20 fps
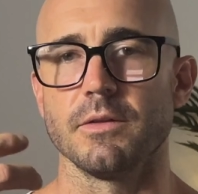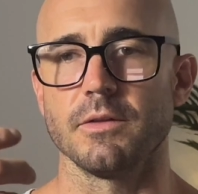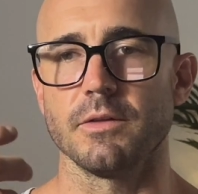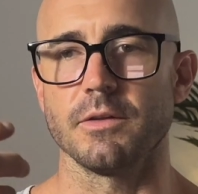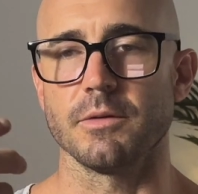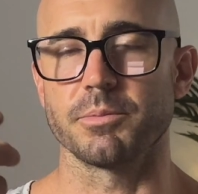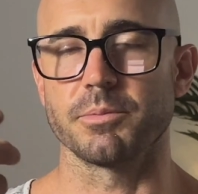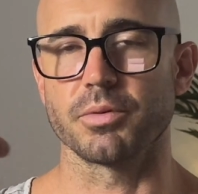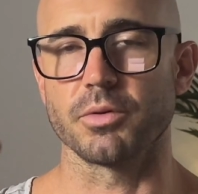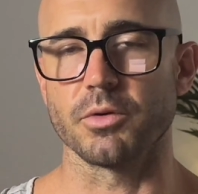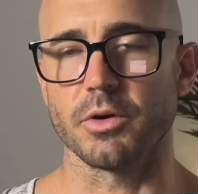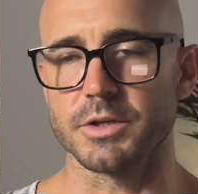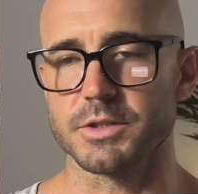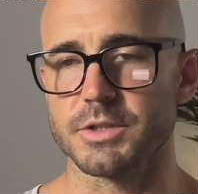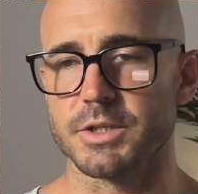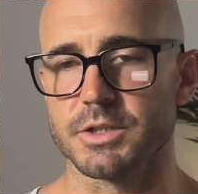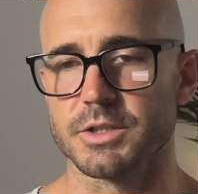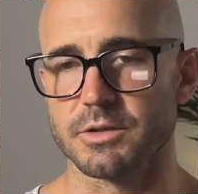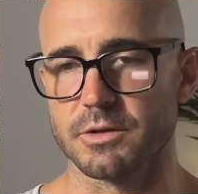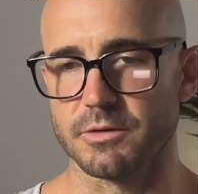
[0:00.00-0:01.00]
the
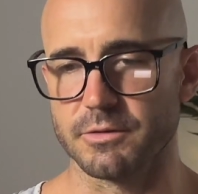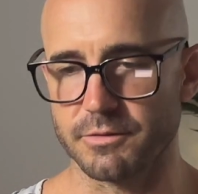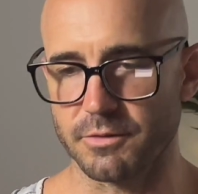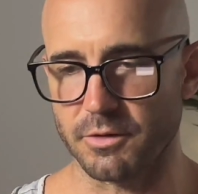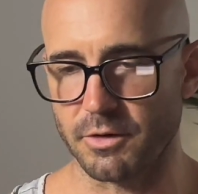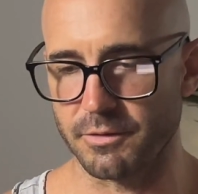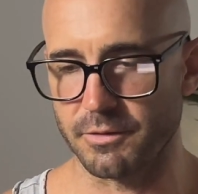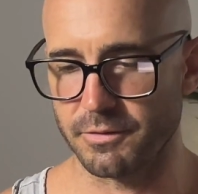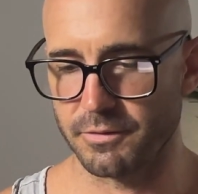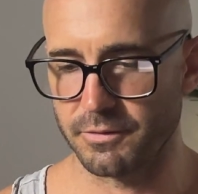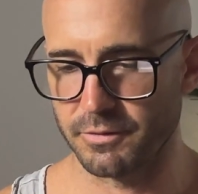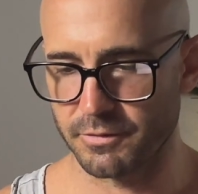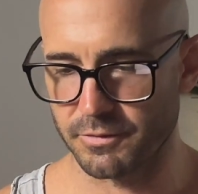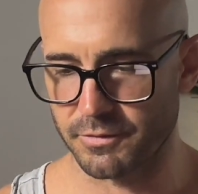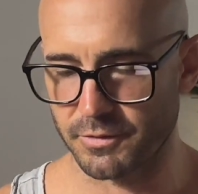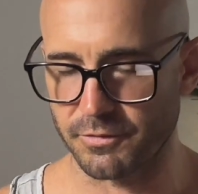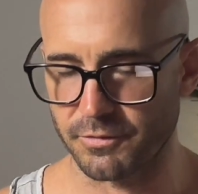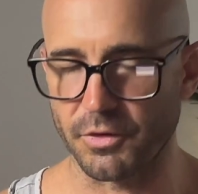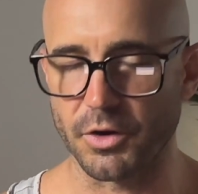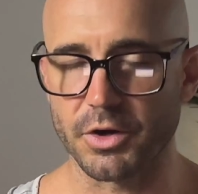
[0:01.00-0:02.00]
process of
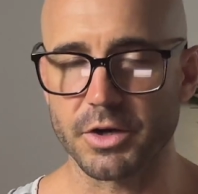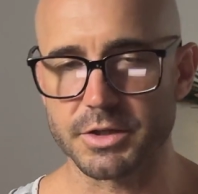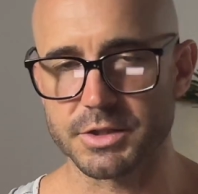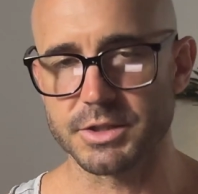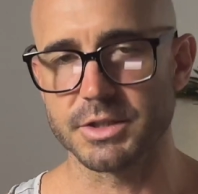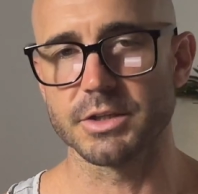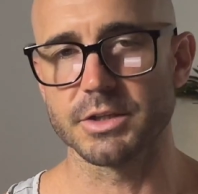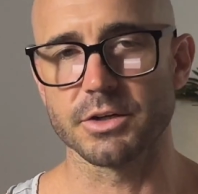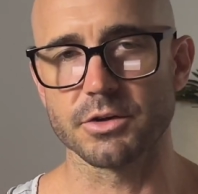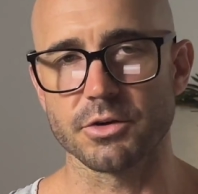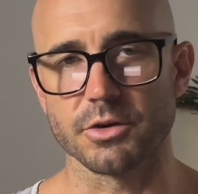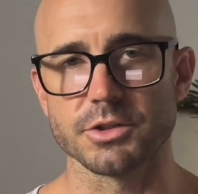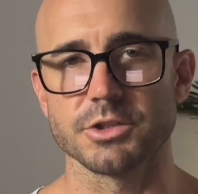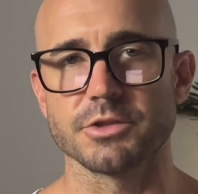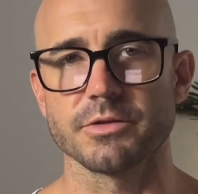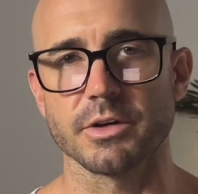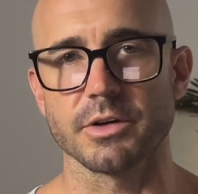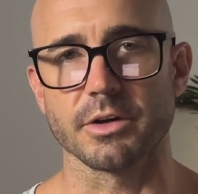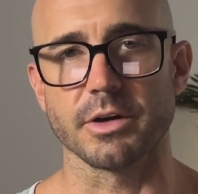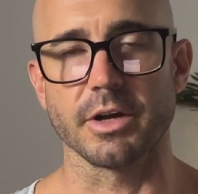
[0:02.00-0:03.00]
focusing,
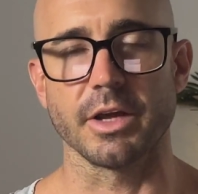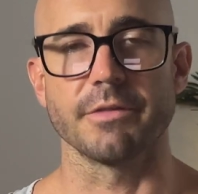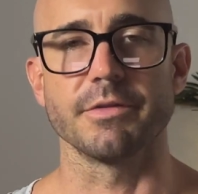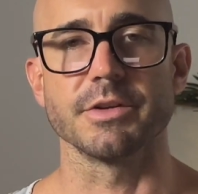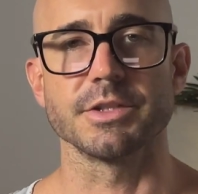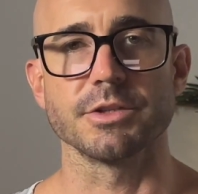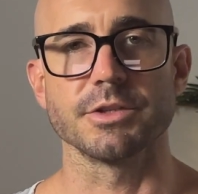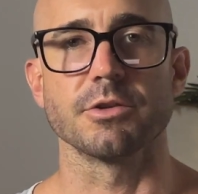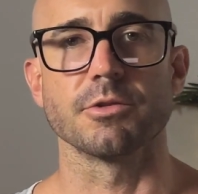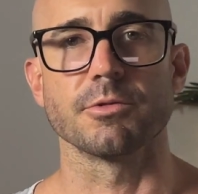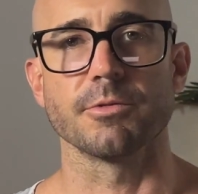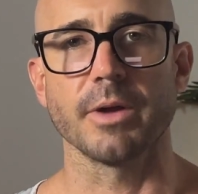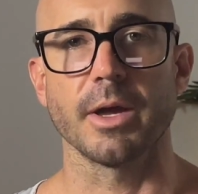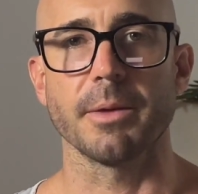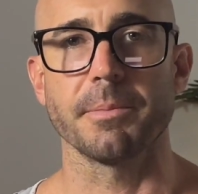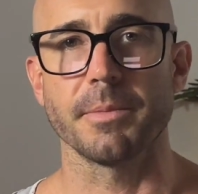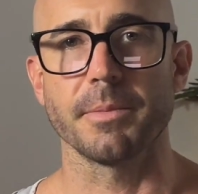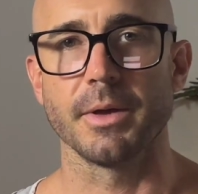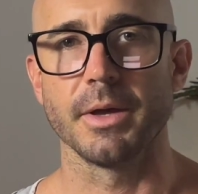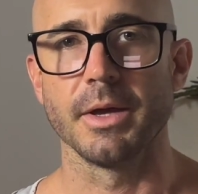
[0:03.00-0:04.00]
concentrating on every single
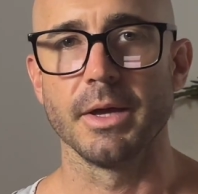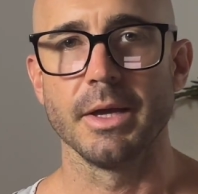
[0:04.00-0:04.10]
rep